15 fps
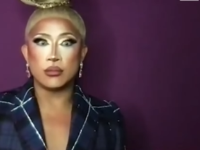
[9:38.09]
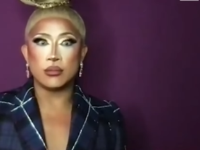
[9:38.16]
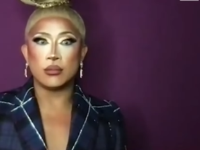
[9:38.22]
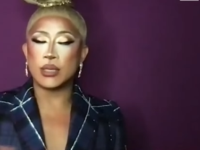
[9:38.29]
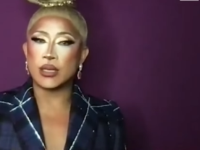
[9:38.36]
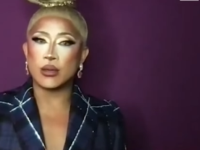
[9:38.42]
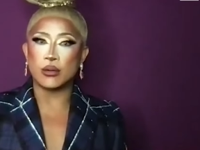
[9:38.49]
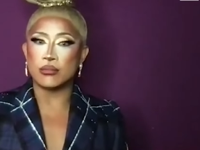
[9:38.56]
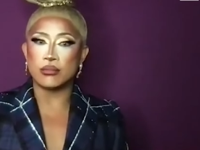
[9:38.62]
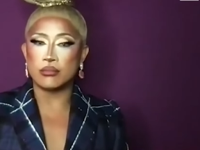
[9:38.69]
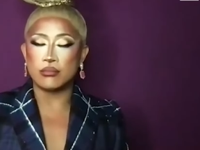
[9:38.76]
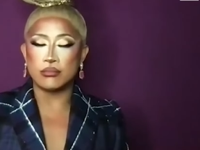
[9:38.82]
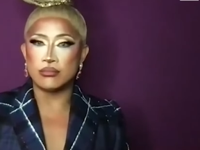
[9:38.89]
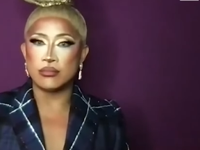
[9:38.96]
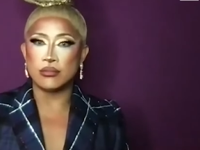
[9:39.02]
I mean,
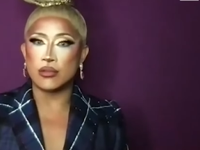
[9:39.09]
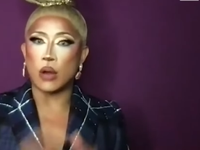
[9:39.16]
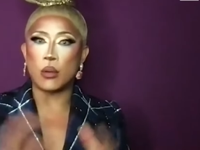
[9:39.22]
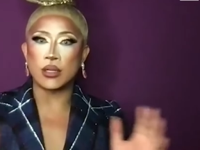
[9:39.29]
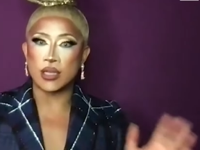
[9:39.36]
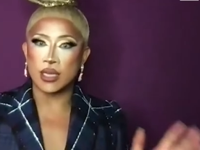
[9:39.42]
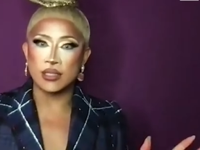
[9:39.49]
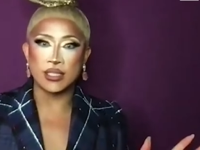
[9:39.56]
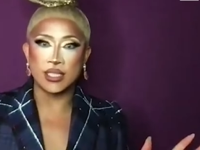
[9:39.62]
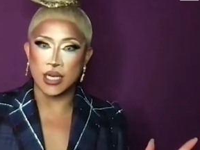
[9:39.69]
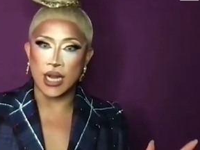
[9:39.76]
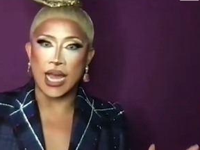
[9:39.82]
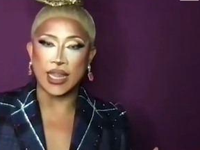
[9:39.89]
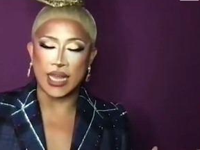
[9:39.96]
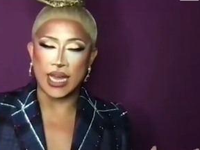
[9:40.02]
no one can
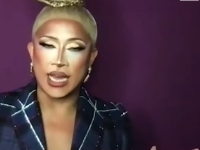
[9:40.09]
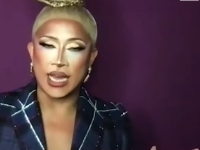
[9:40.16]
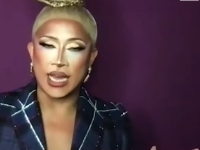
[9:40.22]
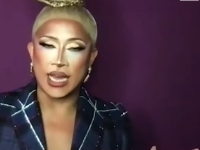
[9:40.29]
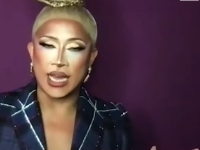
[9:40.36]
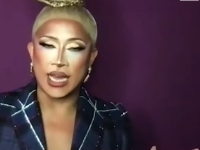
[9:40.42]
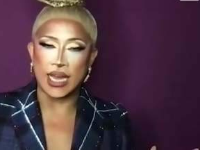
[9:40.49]
deny that.